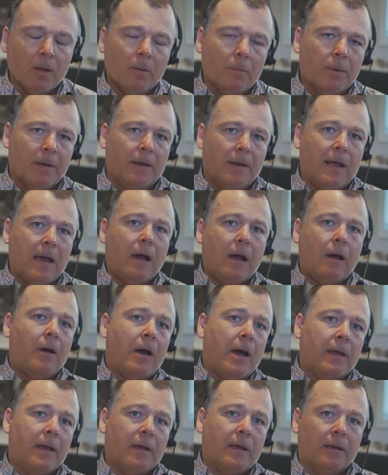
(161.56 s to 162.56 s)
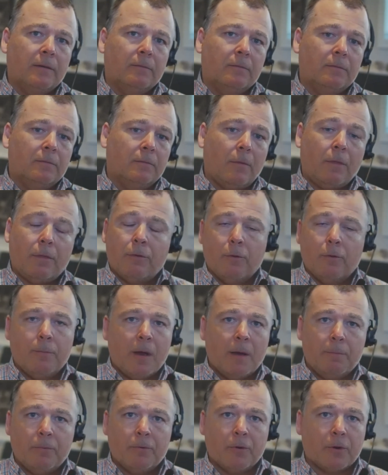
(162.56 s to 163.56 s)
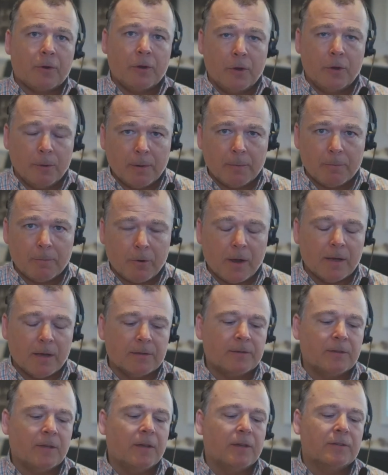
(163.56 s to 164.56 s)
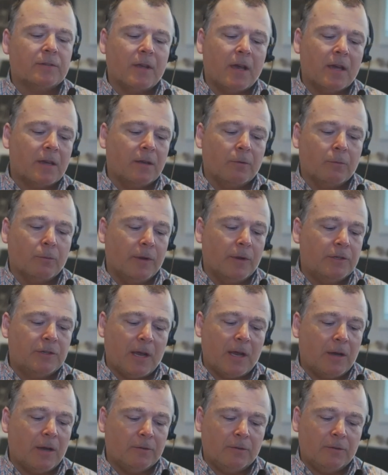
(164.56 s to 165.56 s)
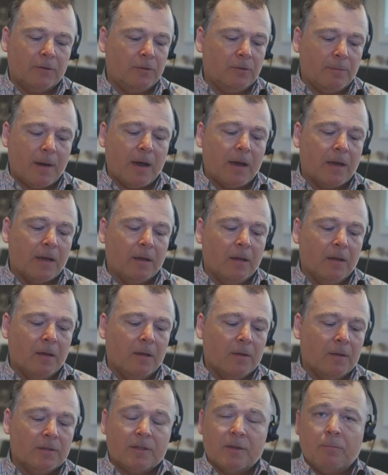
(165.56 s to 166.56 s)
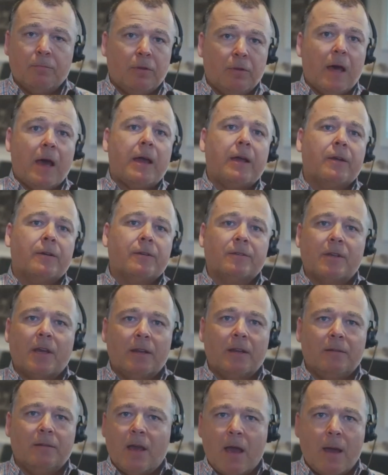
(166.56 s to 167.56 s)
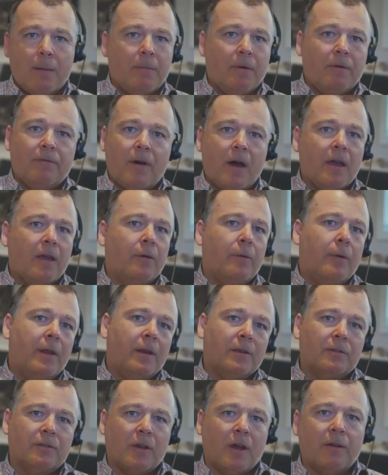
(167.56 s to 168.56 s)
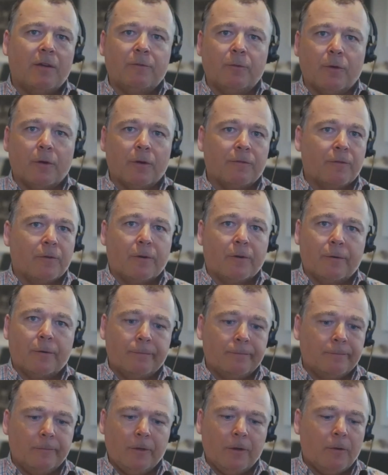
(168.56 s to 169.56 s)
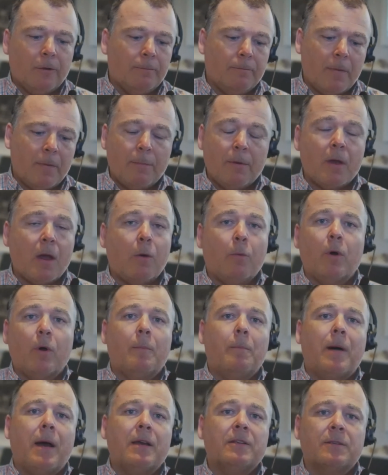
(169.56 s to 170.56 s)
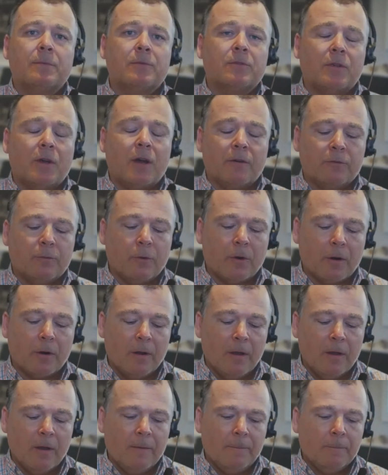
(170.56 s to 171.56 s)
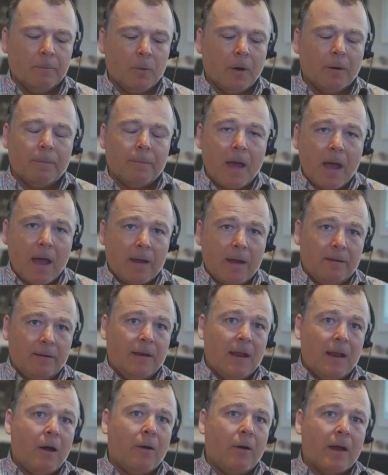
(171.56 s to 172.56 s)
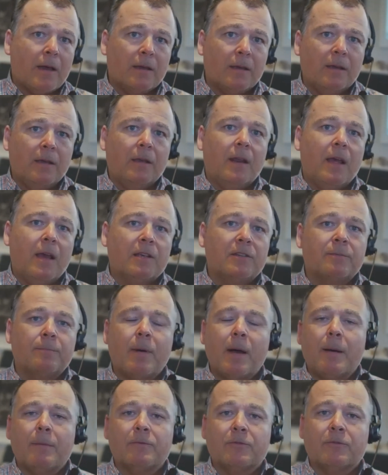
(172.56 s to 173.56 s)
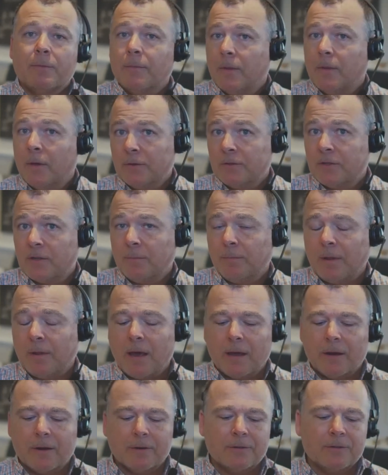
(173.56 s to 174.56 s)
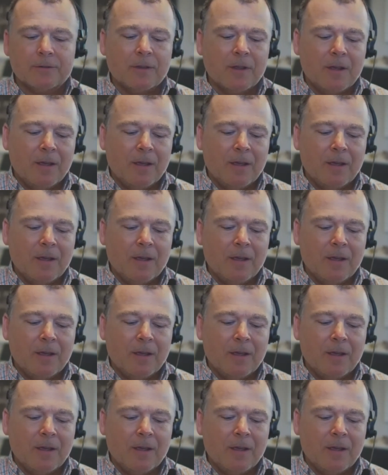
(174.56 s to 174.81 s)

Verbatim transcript: but now I can, through my procurement process, I can reach out to my suppliers. I, I'm evaluating software for, you know, maybe I want to buy some software. Well, I, now I can get S BOMs from those suppliers